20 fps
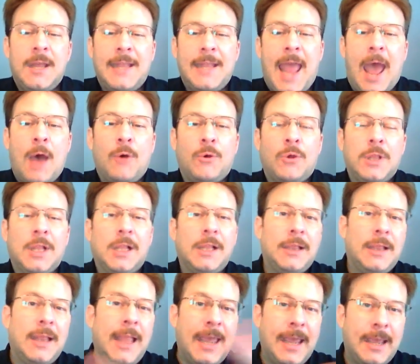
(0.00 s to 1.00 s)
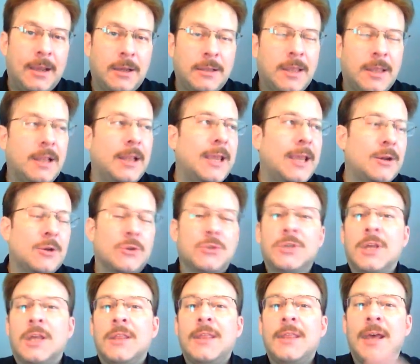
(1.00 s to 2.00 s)
Now,
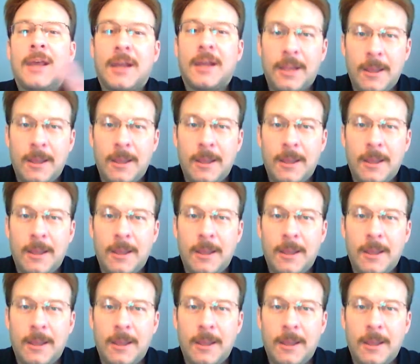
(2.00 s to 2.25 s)
the